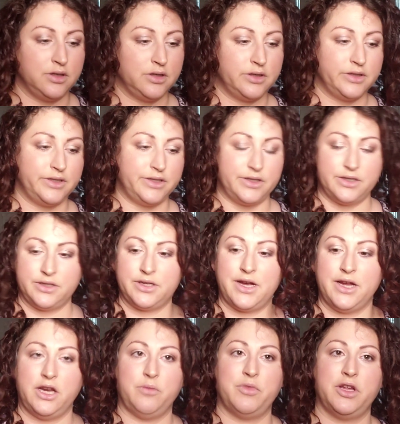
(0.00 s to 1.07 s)
Just a
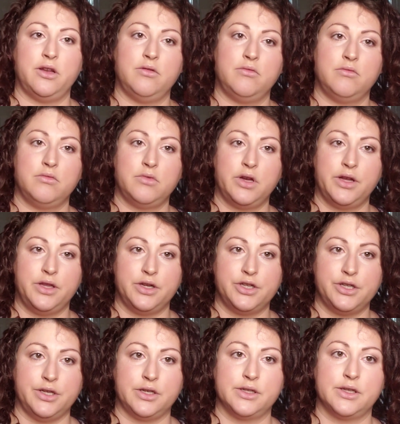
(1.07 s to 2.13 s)
tiny bit on the
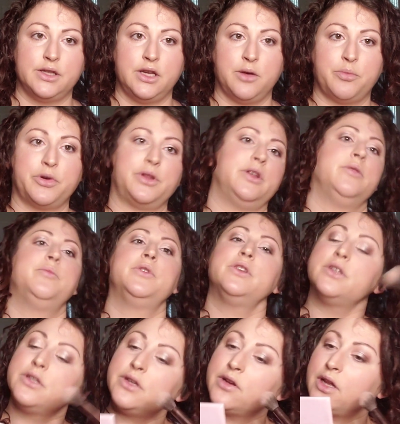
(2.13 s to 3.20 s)
cheeks and the upper lip,
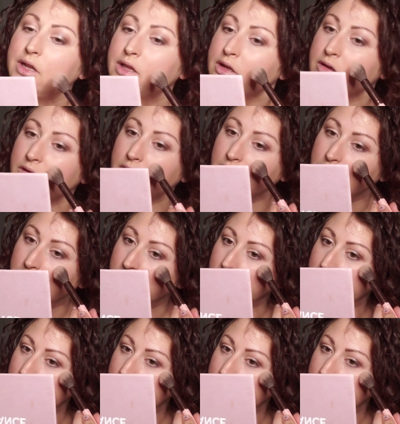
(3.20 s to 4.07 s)
just so I got a little glow.